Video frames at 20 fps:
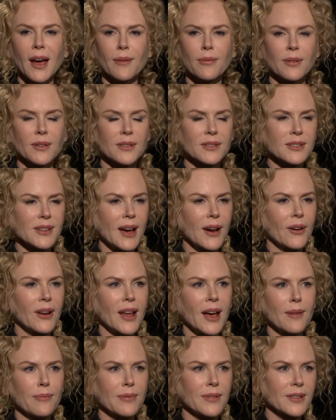happens, how it
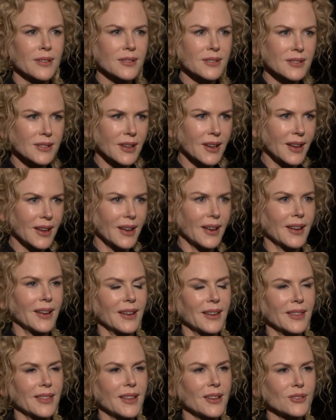happens,
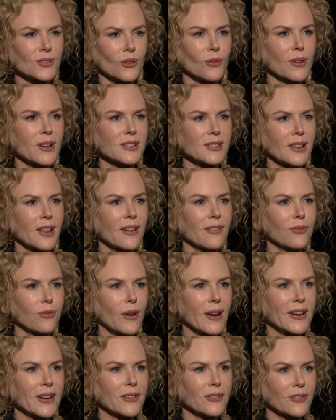there's always love
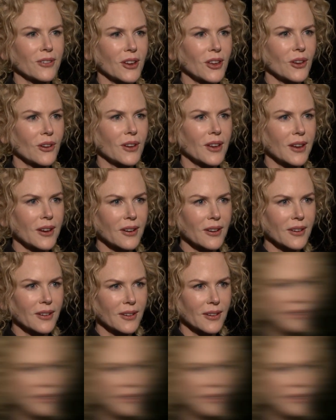waiting for you here.